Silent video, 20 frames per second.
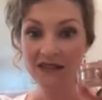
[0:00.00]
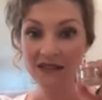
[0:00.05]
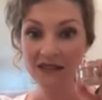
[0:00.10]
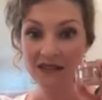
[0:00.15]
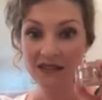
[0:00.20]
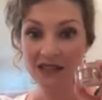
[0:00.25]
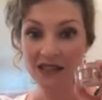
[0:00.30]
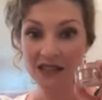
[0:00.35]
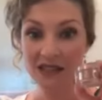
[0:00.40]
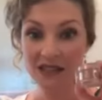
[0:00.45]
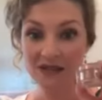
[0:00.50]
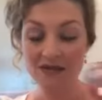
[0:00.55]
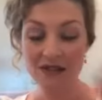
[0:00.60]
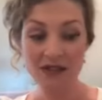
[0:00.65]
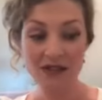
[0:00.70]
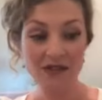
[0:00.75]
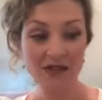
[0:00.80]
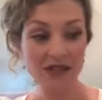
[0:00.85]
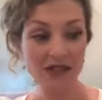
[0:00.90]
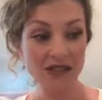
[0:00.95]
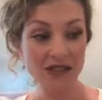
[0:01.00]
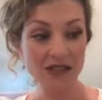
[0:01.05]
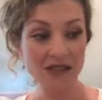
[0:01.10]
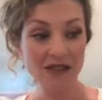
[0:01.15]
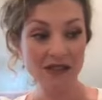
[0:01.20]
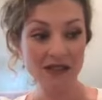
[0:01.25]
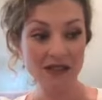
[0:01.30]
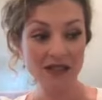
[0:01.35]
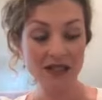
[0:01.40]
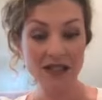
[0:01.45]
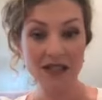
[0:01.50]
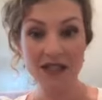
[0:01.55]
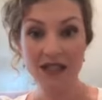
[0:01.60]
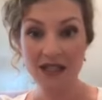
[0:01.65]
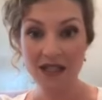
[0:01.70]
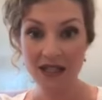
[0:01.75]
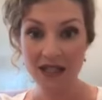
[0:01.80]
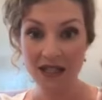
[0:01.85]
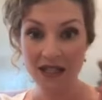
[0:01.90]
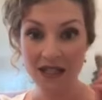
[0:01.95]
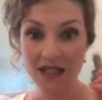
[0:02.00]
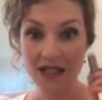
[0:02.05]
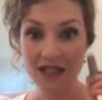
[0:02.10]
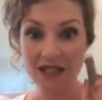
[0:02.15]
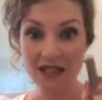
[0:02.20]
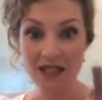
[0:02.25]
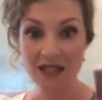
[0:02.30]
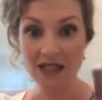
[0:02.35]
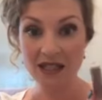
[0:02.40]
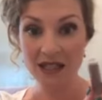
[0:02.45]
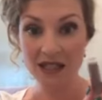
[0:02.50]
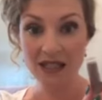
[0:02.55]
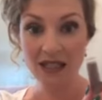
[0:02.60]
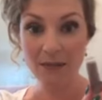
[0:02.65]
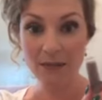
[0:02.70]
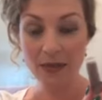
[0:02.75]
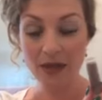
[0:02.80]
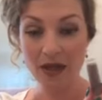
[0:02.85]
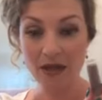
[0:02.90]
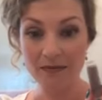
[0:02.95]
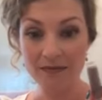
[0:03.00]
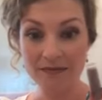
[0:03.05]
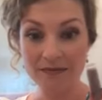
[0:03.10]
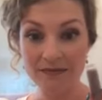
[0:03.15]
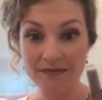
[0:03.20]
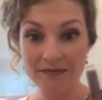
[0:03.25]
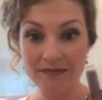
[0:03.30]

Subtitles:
dusty rose, and tinted lip balm.